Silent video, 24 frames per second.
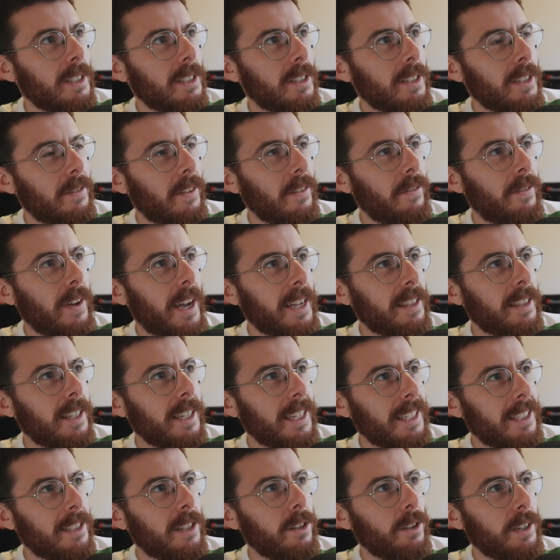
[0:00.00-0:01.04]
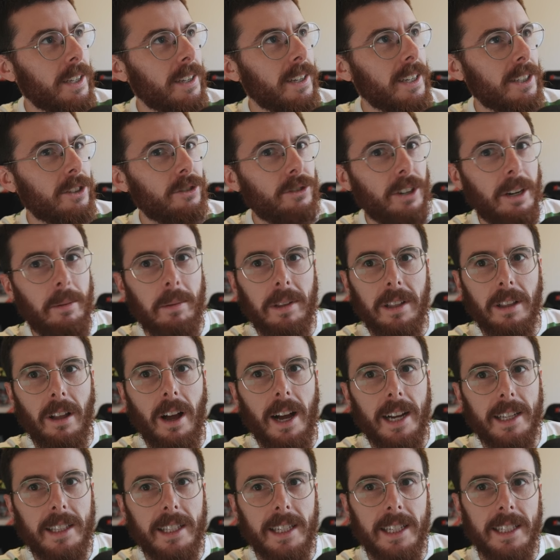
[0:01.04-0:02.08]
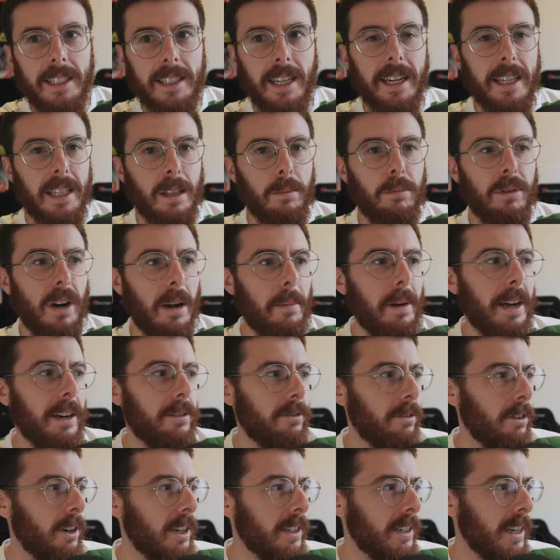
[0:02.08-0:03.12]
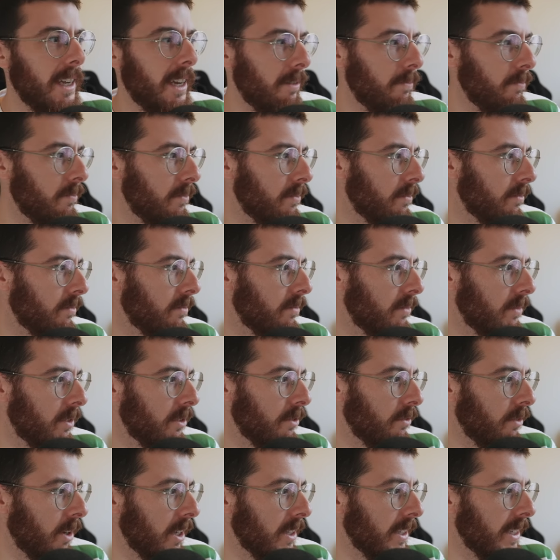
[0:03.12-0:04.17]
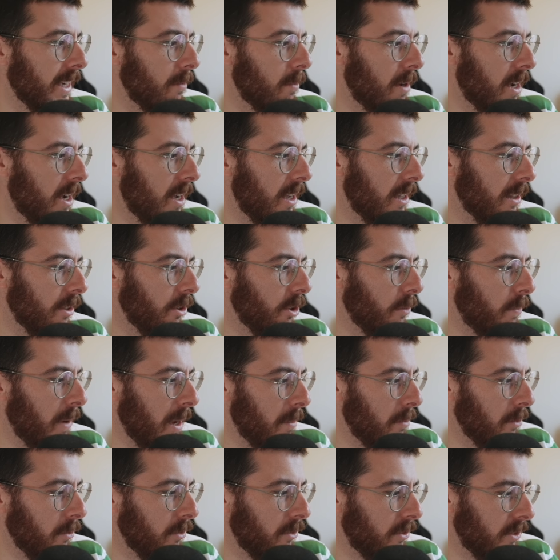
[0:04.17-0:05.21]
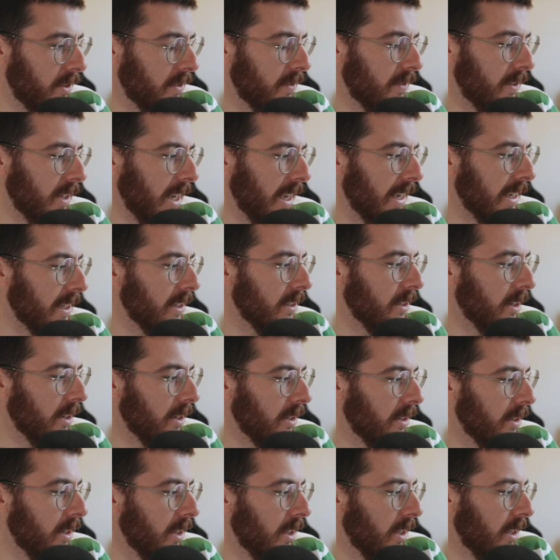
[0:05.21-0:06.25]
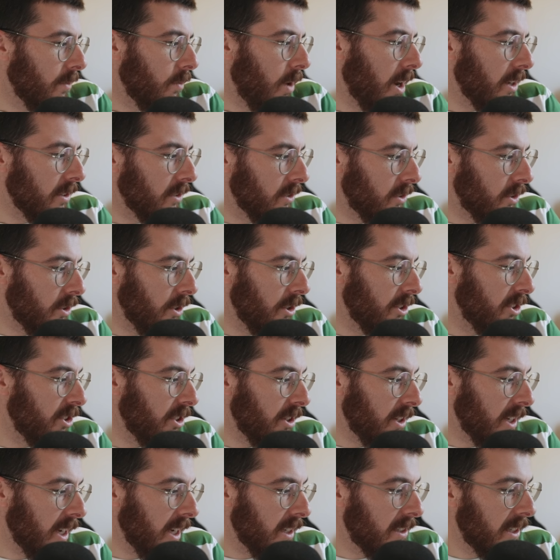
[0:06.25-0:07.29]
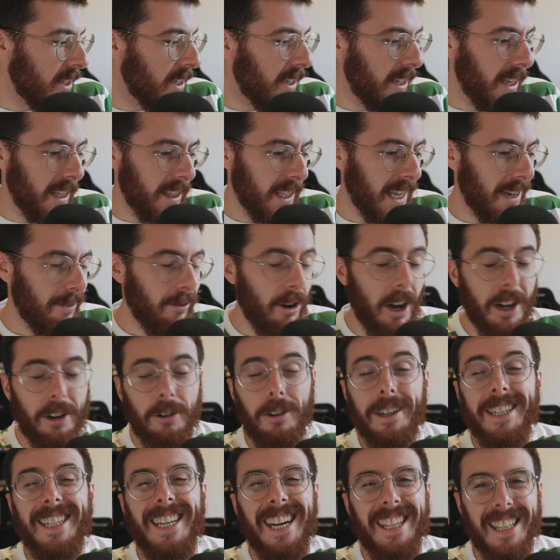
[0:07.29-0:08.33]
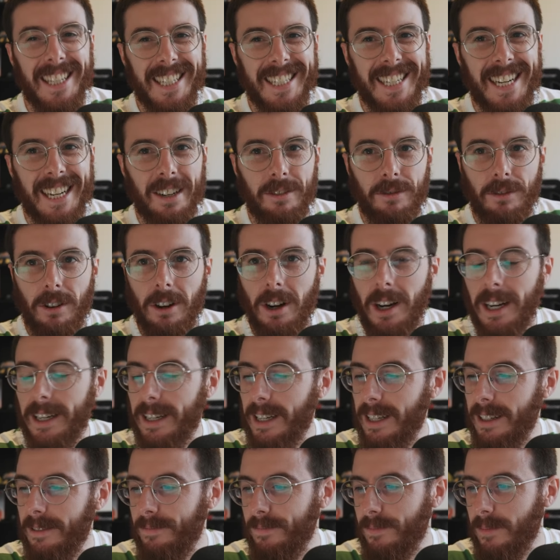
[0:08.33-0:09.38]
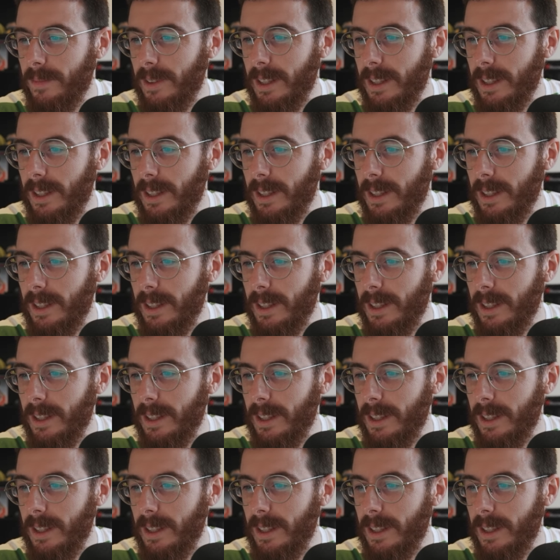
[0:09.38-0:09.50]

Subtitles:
of the fact that it's looking extremely likely he's getting the Pramac ride now to ride the Yamaha? A lot of people saying, you know, why isn't Sergio Garcia getting that ride, or another young rider,